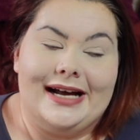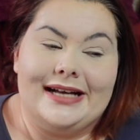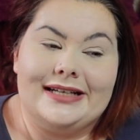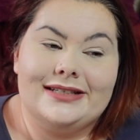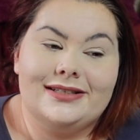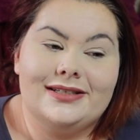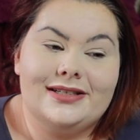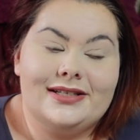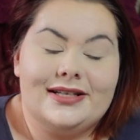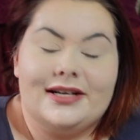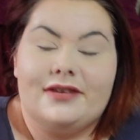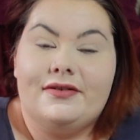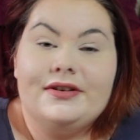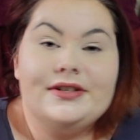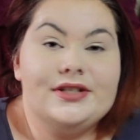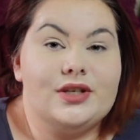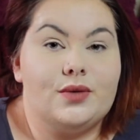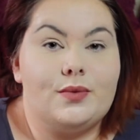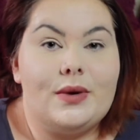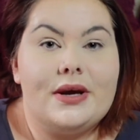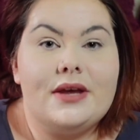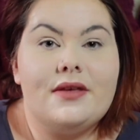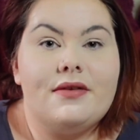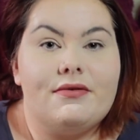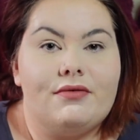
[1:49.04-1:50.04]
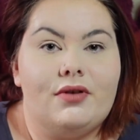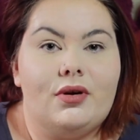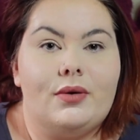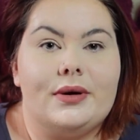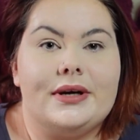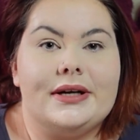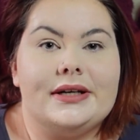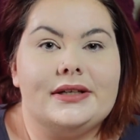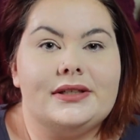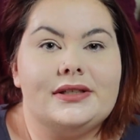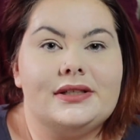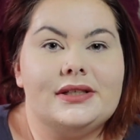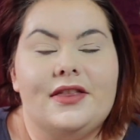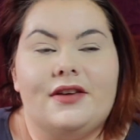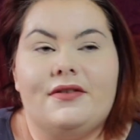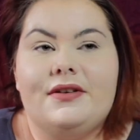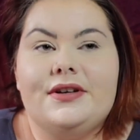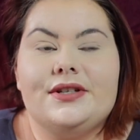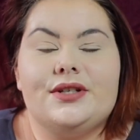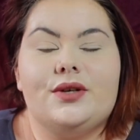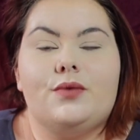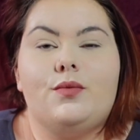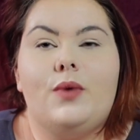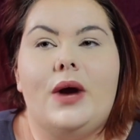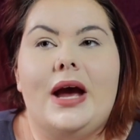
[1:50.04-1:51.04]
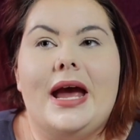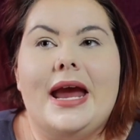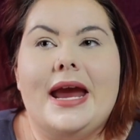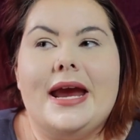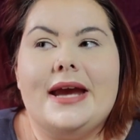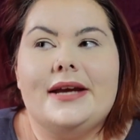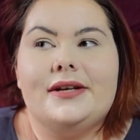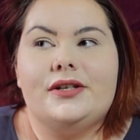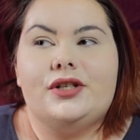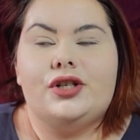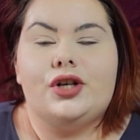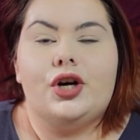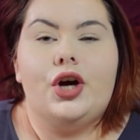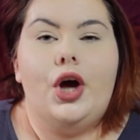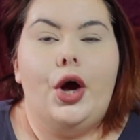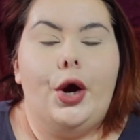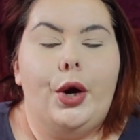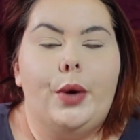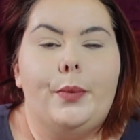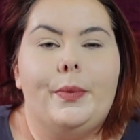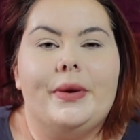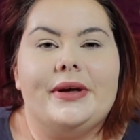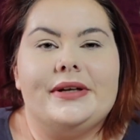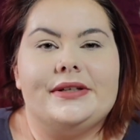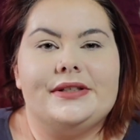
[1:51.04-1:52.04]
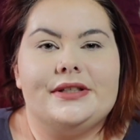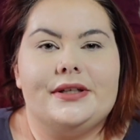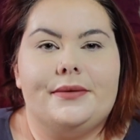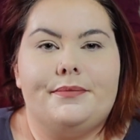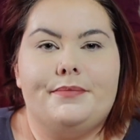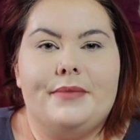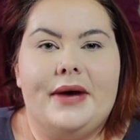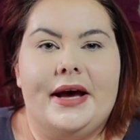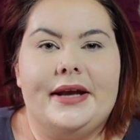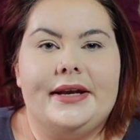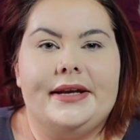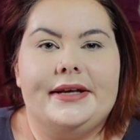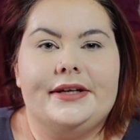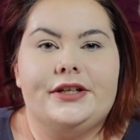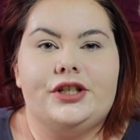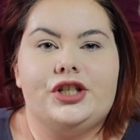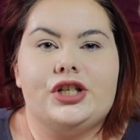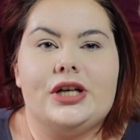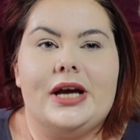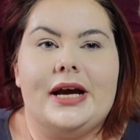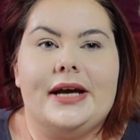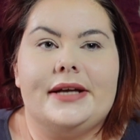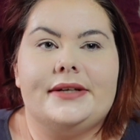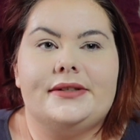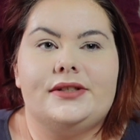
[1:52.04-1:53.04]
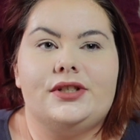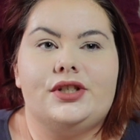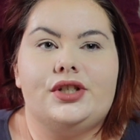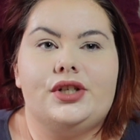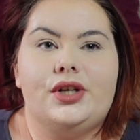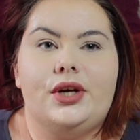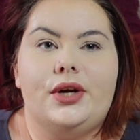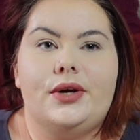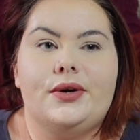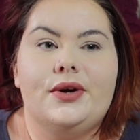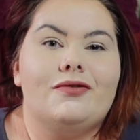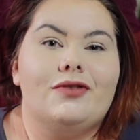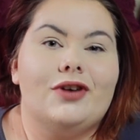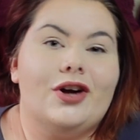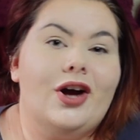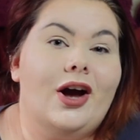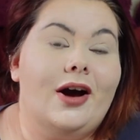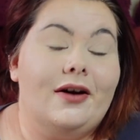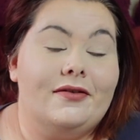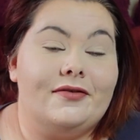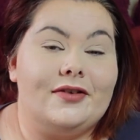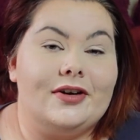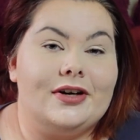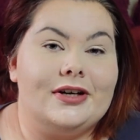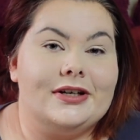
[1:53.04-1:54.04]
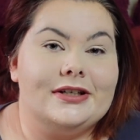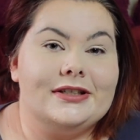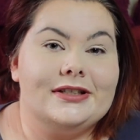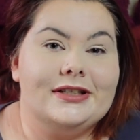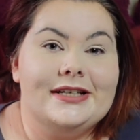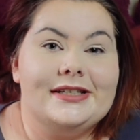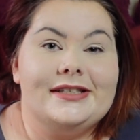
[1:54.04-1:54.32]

and there is a way through it. There is a way to cope and to manage and to recover.